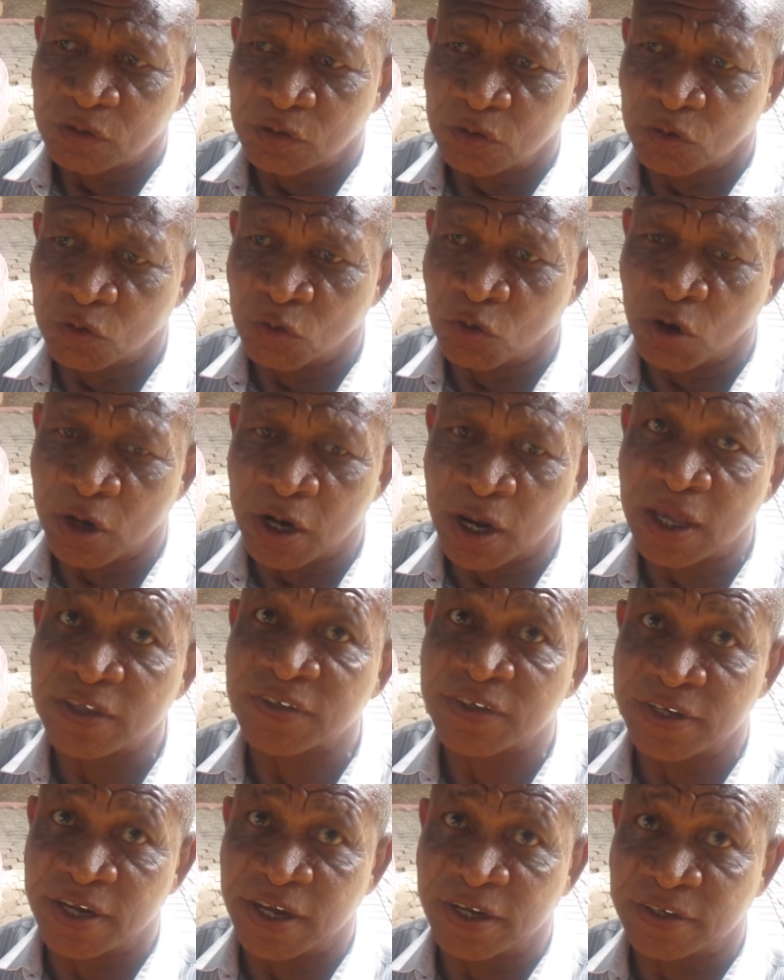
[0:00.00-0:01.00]
who got
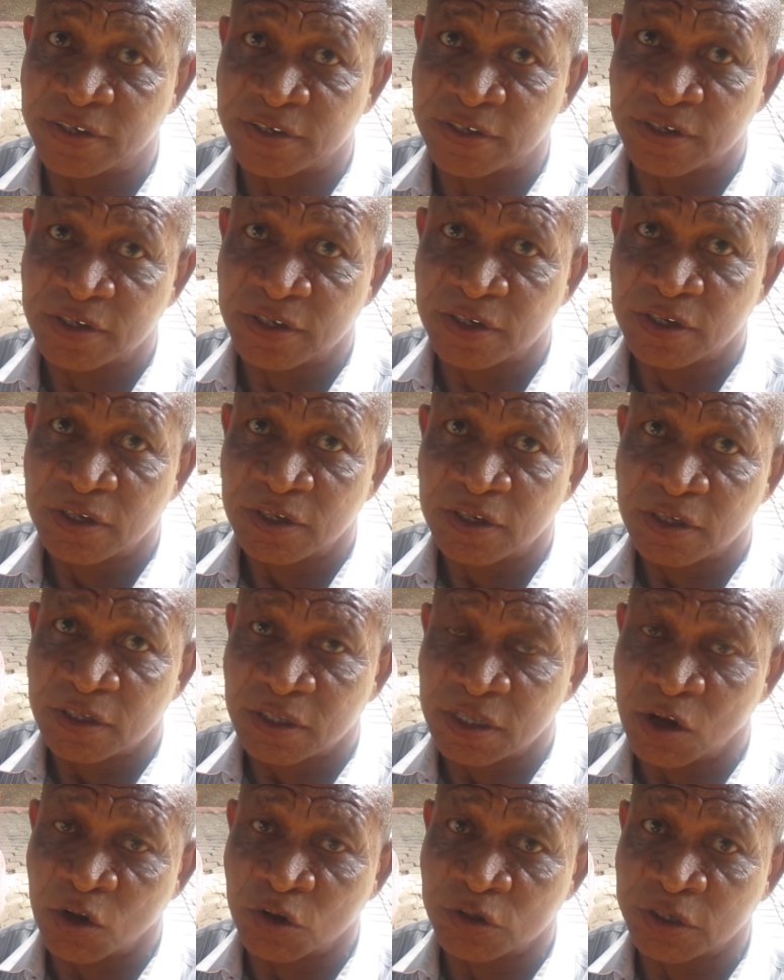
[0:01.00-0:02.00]
accidents.
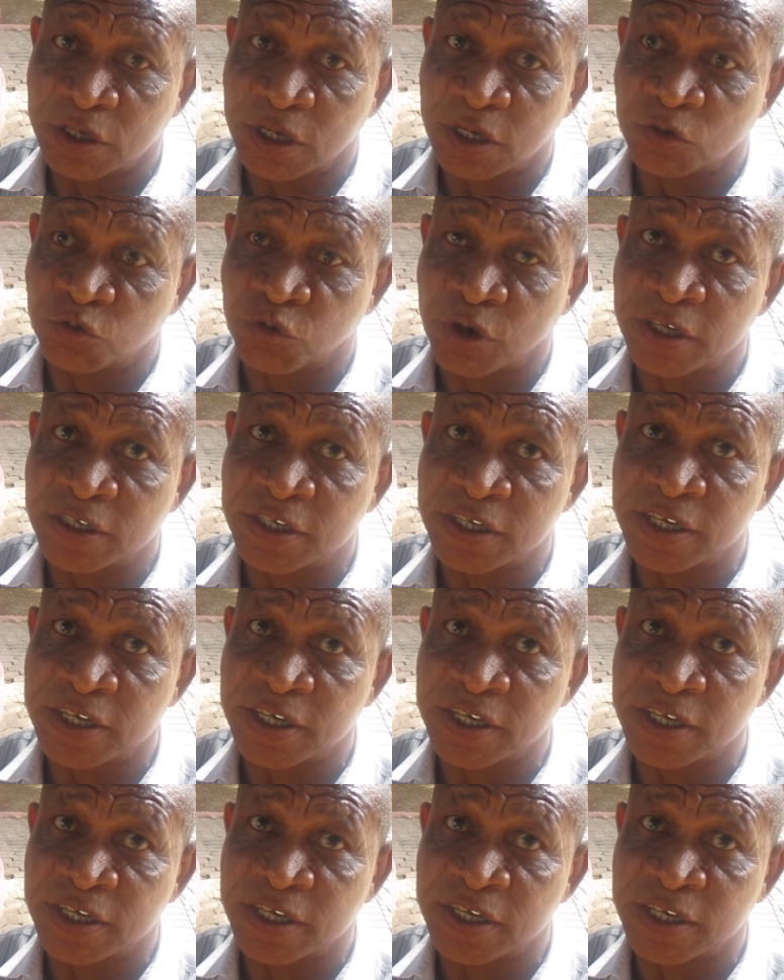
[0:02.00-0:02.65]
That was in 20,